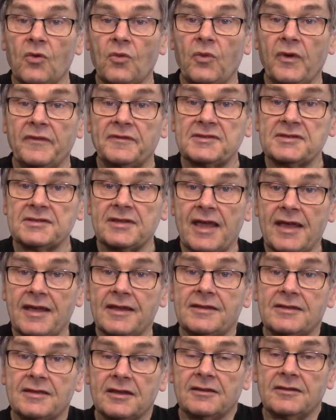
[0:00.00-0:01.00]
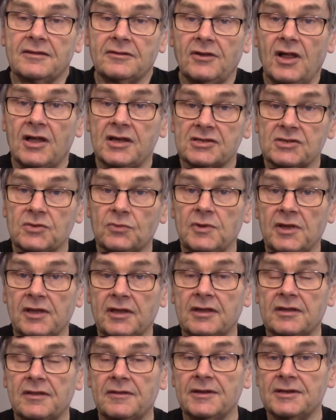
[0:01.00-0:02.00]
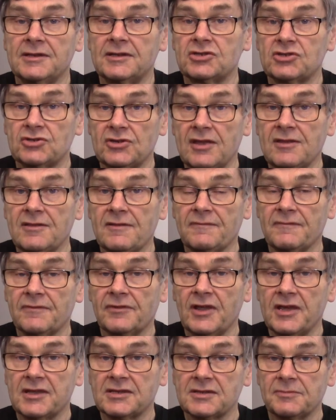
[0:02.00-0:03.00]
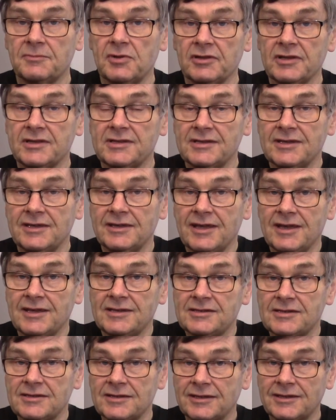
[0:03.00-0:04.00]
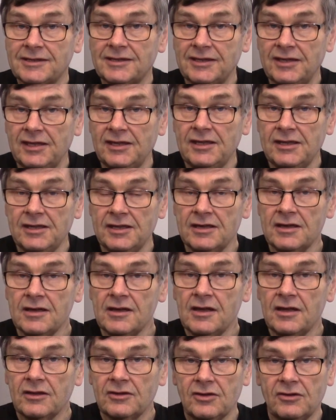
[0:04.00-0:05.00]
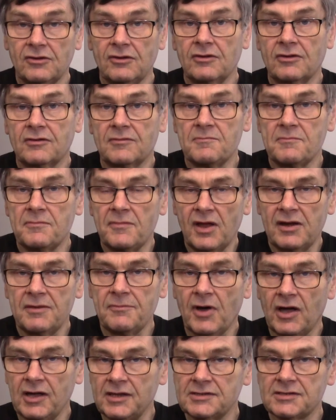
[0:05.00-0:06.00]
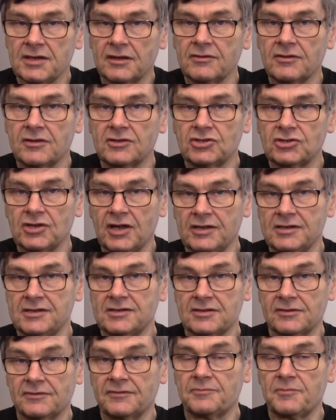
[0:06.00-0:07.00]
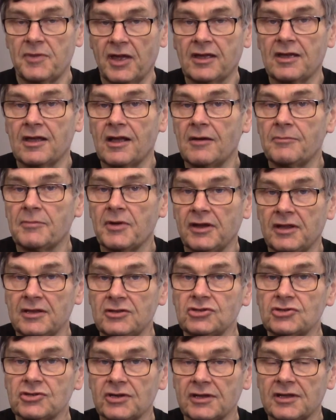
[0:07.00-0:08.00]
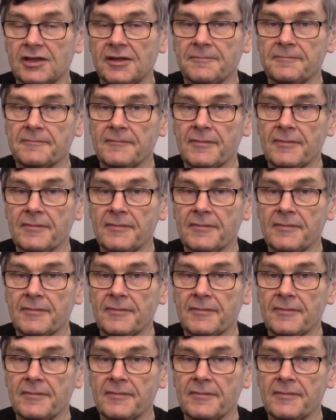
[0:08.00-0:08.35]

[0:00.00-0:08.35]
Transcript: We've said in the last week that strength and flexibility is the key to minimising the chance of picking up an injury.